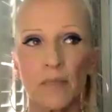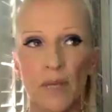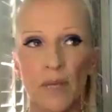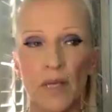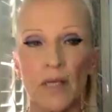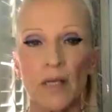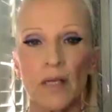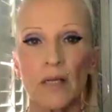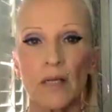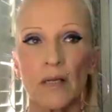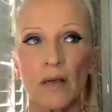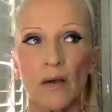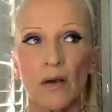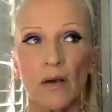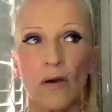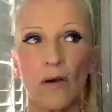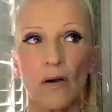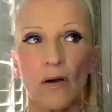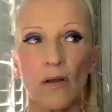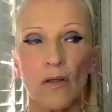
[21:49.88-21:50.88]
been
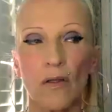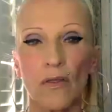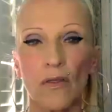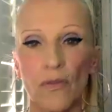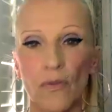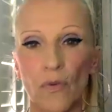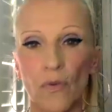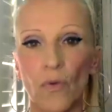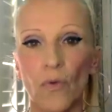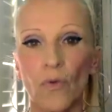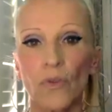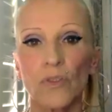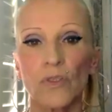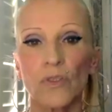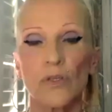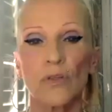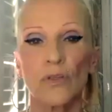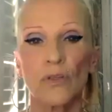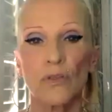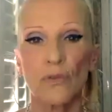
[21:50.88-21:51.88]
thought
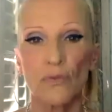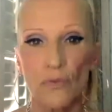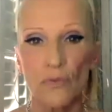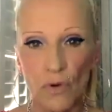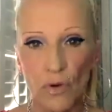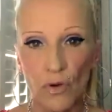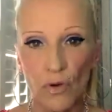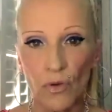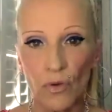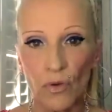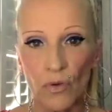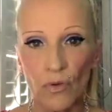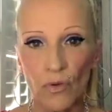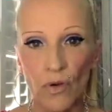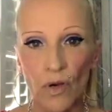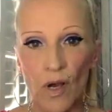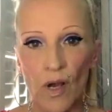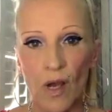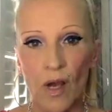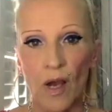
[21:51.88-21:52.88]
through
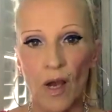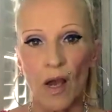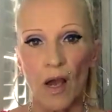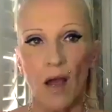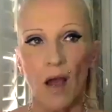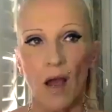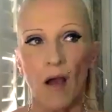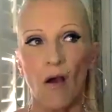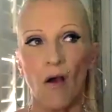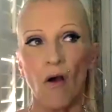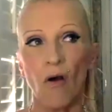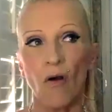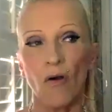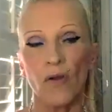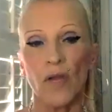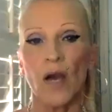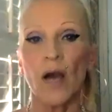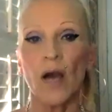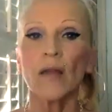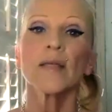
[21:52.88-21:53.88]
on
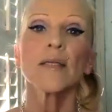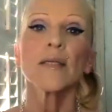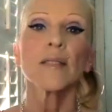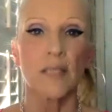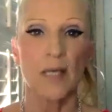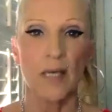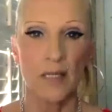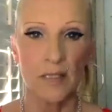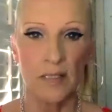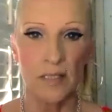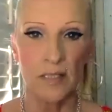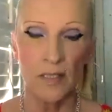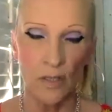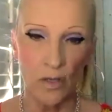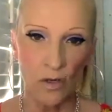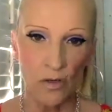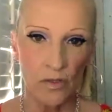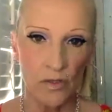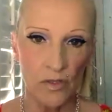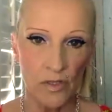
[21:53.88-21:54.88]
unintended
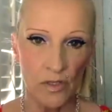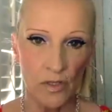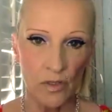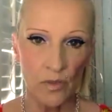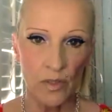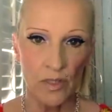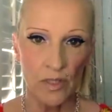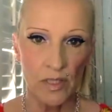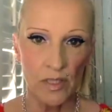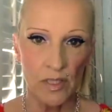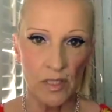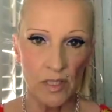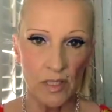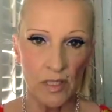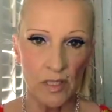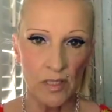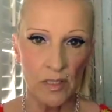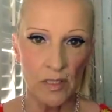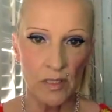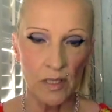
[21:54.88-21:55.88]

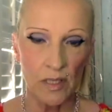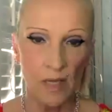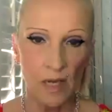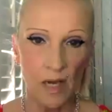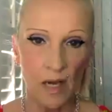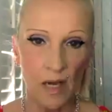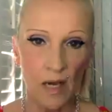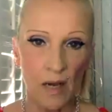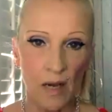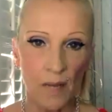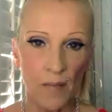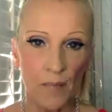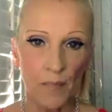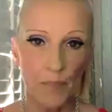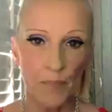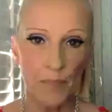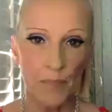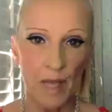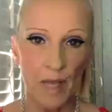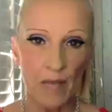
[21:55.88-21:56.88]
consequences.
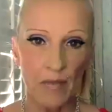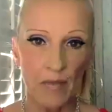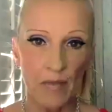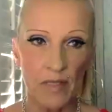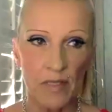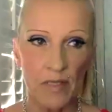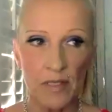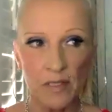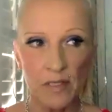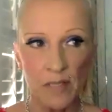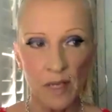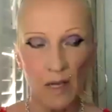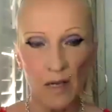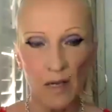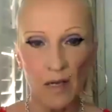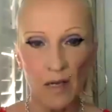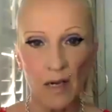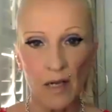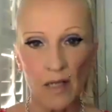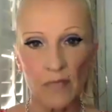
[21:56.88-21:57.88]
And this is a
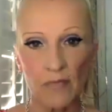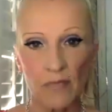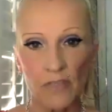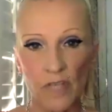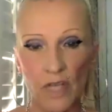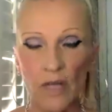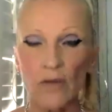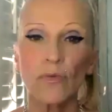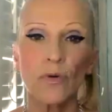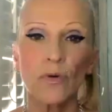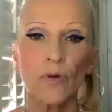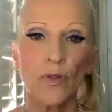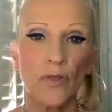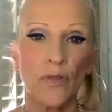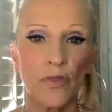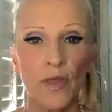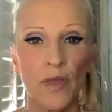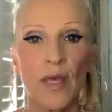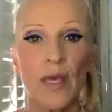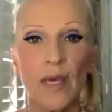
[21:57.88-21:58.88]
kind of general
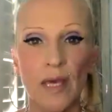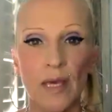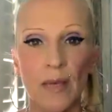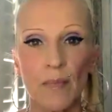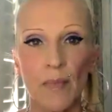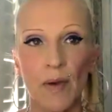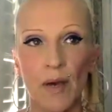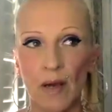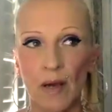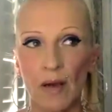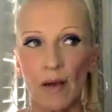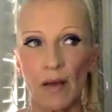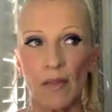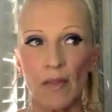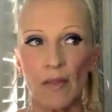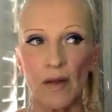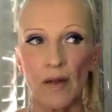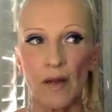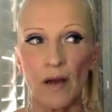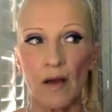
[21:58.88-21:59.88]
theme
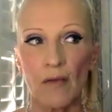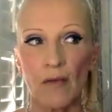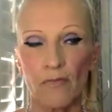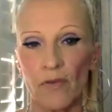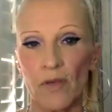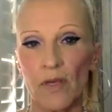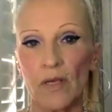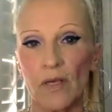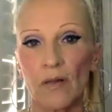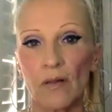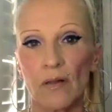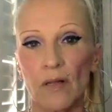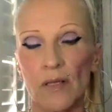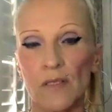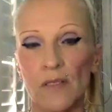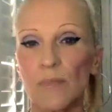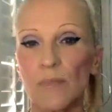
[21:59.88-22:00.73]
that I feel has